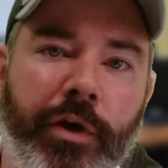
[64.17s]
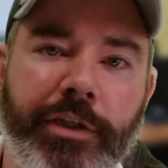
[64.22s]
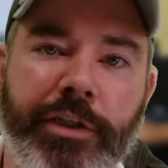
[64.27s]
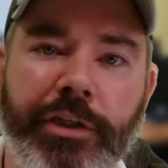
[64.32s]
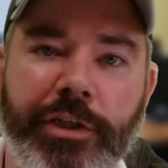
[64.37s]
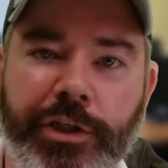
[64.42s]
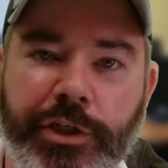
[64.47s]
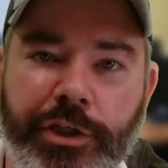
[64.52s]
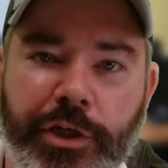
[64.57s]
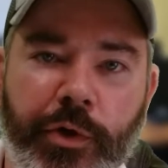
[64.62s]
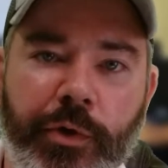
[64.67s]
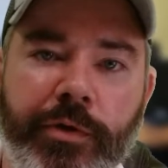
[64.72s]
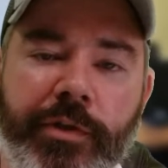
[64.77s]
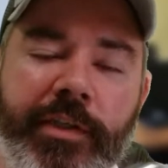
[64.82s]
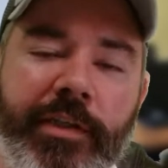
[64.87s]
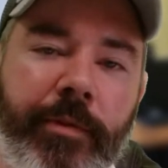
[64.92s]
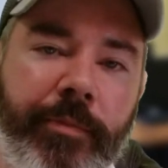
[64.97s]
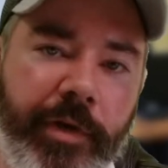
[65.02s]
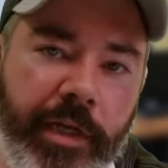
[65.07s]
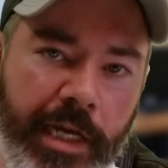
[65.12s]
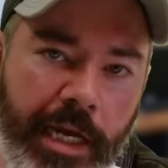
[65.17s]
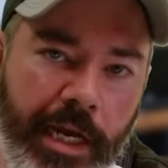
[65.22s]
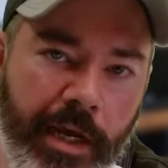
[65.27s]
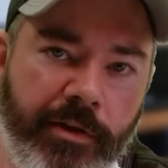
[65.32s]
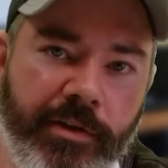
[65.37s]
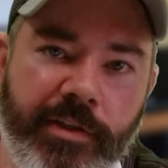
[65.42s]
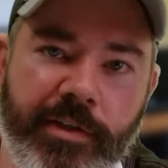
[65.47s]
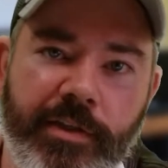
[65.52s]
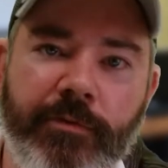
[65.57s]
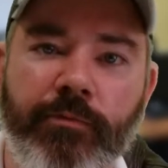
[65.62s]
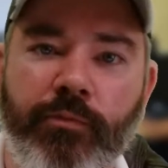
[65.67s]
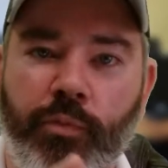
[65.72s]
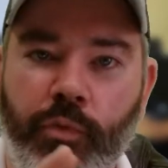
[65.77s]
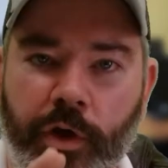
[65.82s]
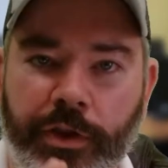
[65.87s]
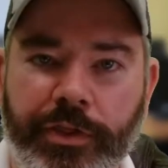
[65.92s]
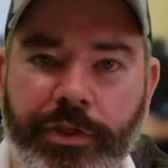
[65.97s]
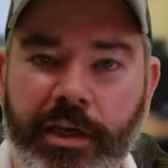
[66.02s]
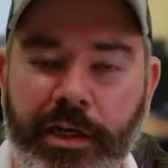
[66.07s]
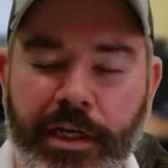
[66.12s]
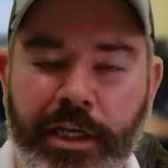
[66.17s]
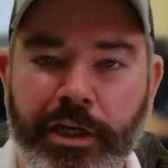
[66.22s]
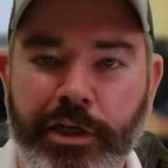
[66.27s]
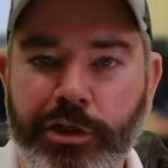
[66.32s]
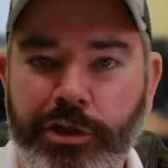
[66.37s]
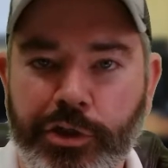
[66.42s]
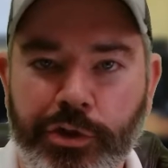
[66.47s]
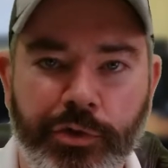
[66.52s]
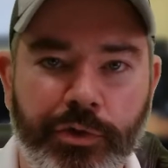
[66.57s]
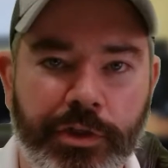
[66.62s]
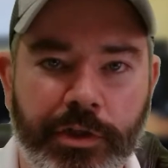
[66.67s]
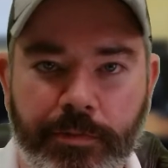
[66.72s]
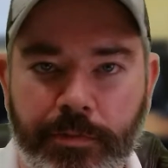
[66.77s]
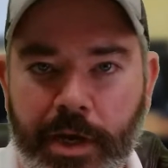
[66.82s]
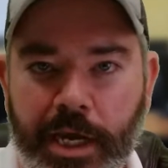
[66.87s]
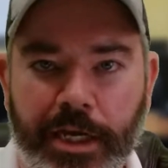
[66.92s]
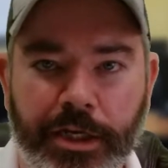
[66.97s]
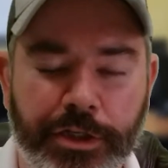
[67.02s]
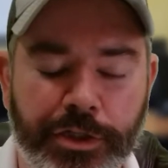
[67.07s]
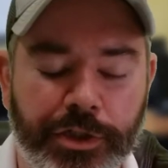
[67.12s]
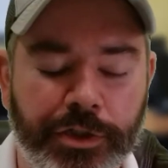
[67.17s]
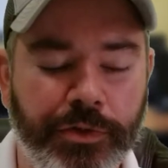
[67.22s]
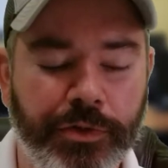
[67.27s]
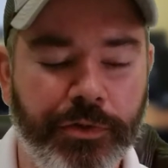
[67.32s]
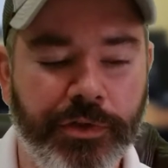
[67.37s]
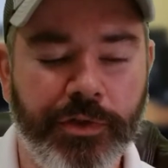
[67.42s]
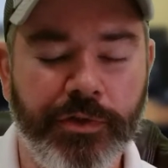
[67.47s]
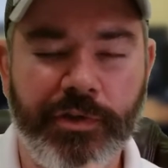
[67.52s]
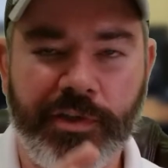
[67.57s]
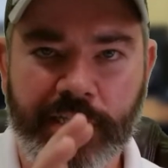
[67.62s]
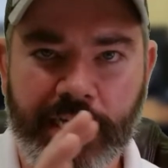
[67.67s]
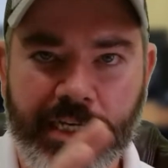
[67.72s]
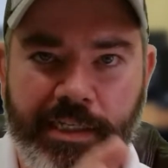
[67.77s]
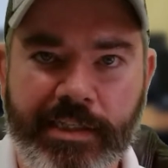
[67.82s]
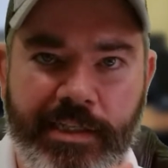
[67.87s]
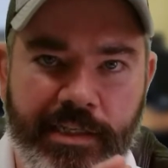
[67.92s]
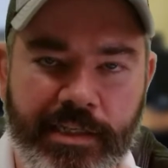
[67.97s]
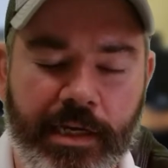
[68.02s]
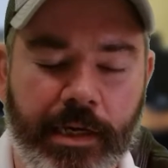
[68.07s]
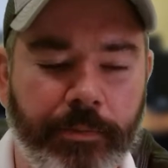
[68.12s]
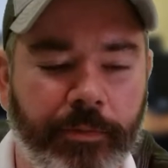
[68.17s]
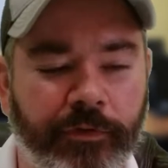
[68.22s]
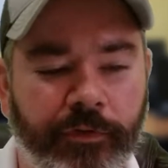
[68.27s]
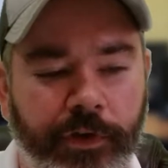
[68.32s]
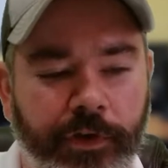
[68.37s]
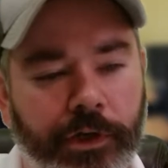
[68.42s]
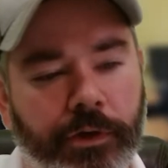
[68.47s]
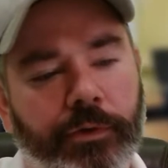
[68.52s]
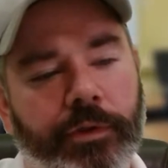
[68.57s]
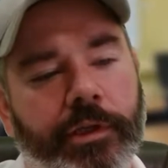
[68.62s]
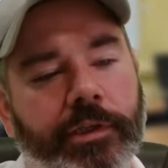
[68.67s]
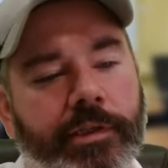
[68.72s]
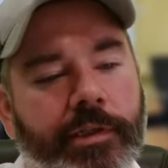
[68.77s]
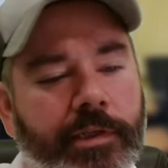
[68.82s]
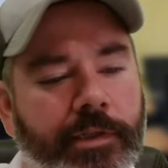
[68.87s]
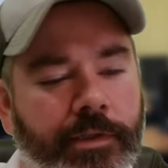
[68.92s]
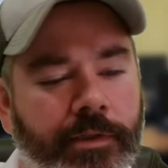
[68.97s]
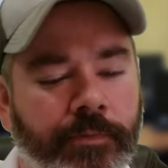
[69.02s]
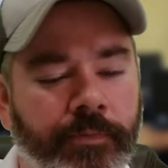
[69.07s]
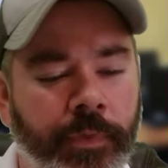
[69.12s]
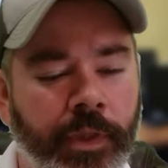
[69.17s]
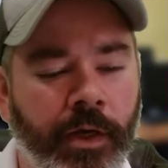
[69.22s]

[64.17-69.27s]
to show somebody else what they need to do to manage users. That's the type of video this is.